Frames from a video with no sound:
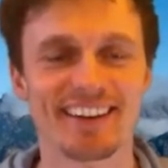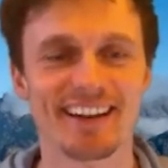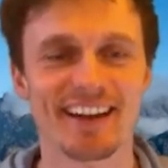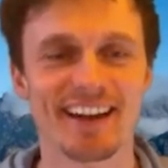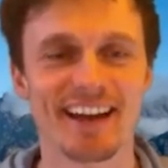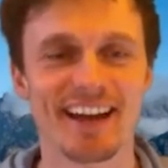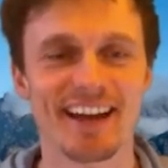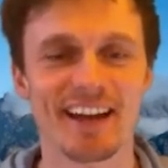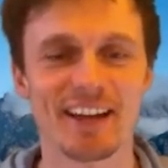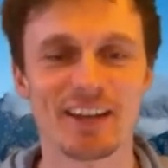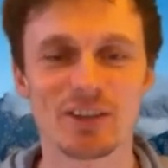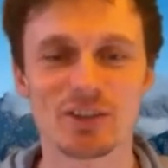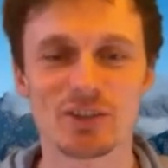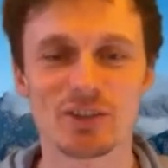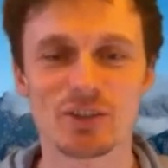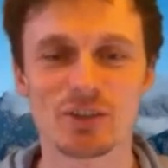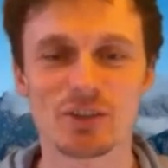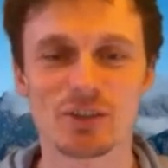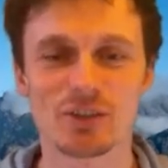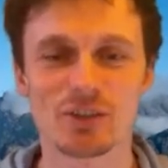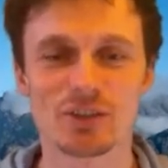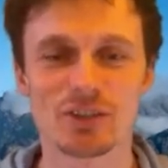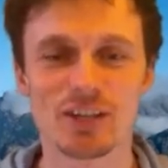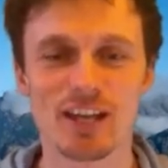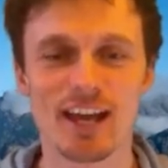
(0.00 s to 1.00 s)
Hey,
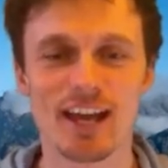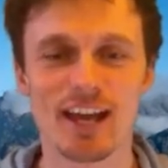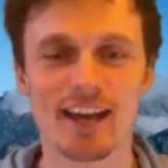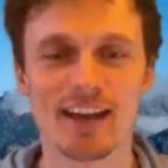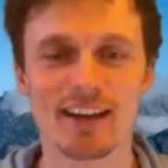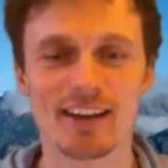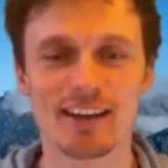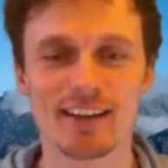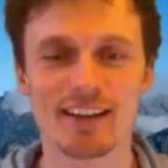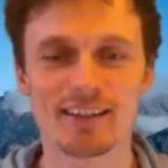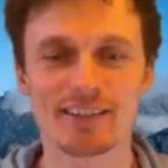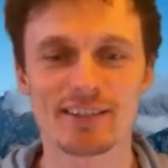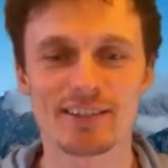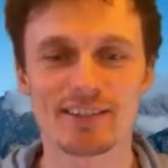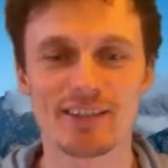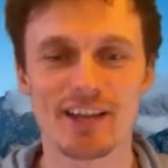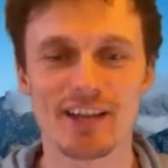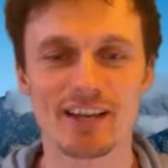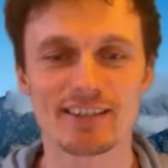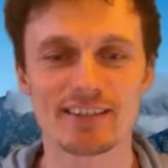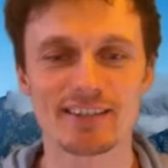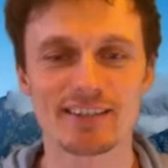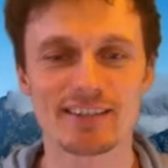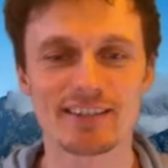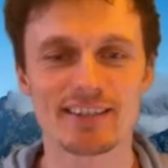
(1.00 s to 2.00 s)
good, yeah. It's
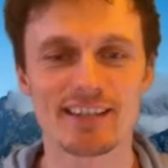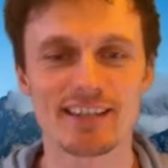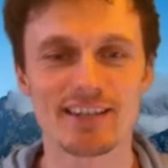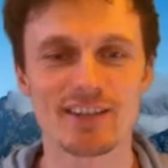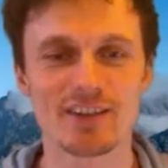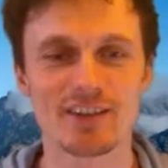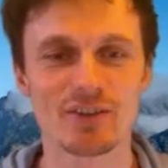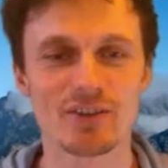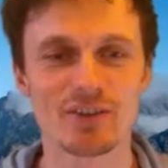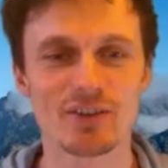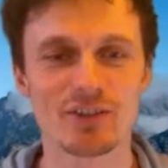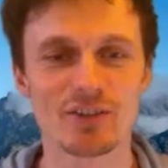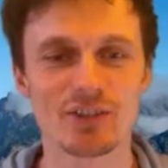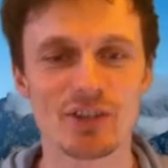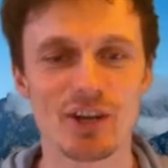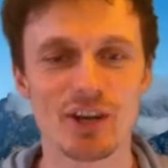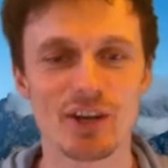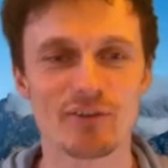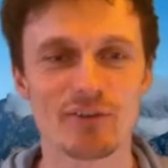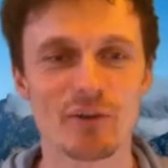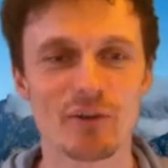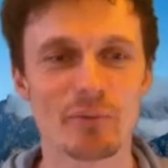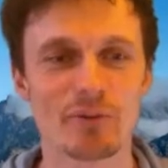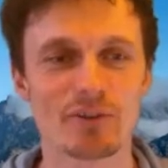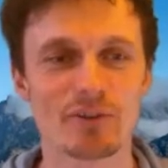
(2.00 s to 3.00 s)
nice to see you. The
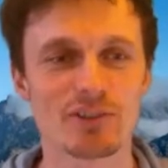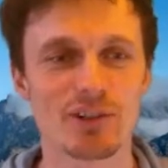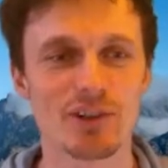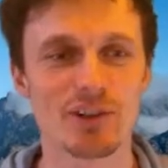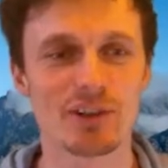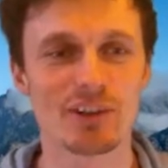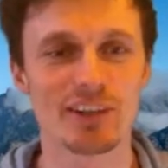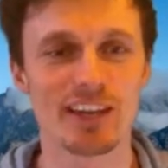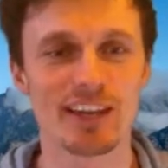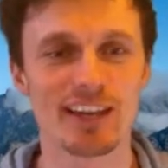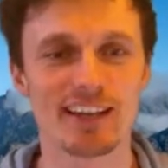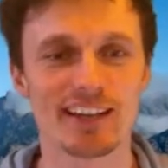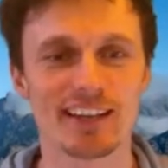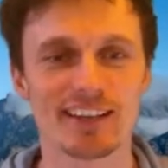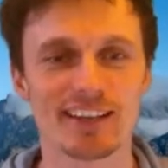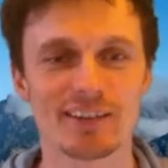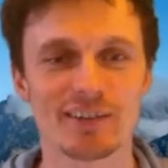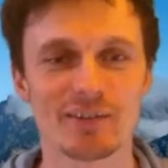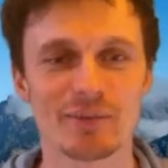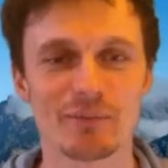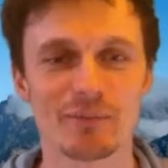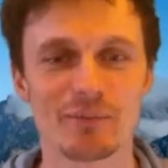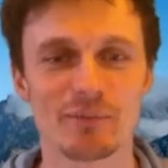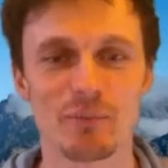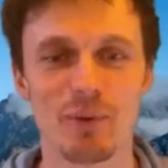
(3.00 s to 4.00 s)
showroom is looking,
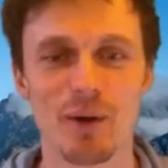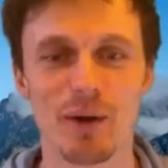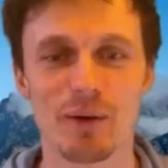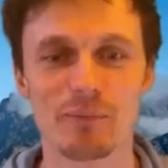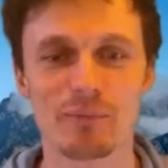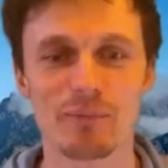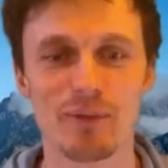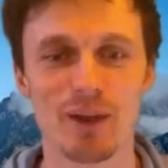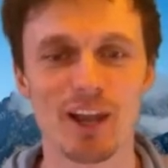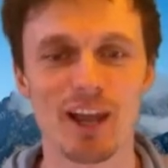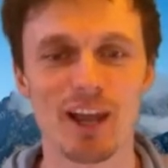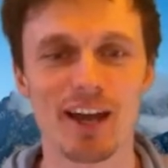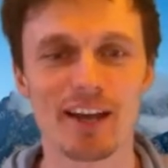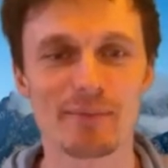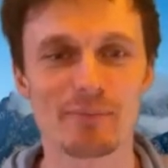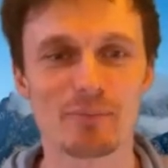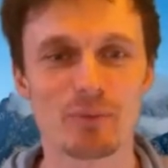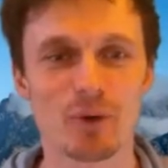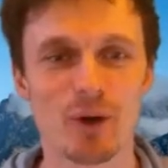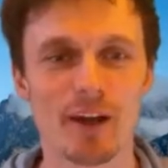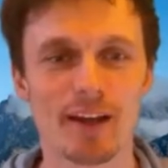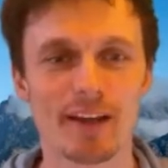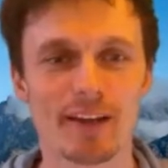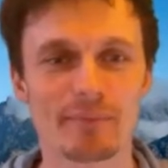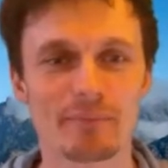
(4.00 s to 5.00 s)
well, light,
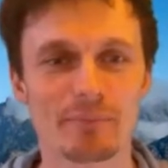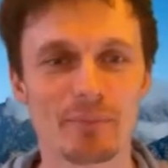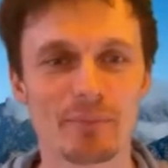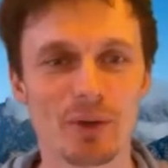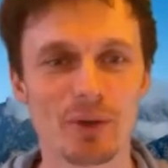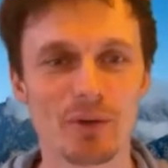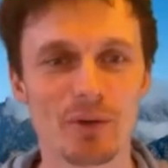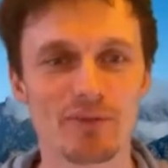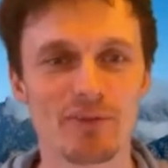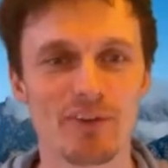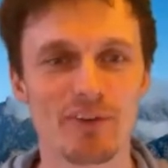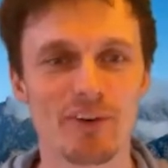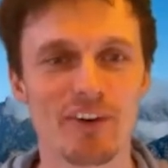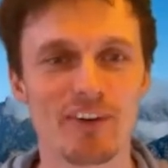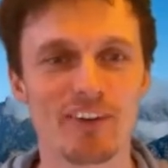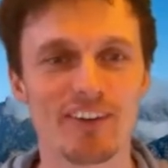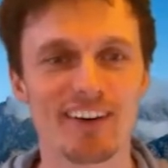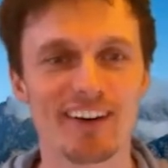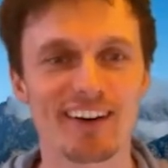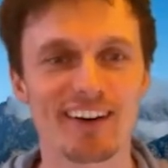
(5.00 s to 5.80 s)
bright, and beautiful.